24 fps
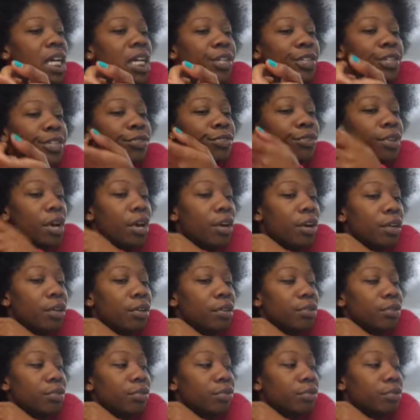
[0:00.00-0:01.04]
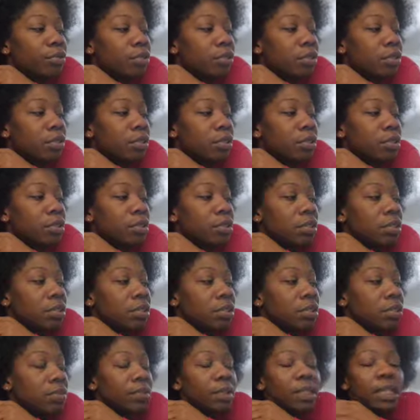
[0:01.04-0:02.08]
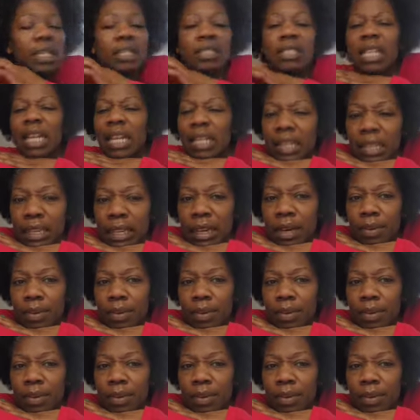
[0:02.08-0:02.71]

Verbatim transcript: you know, what else did I think?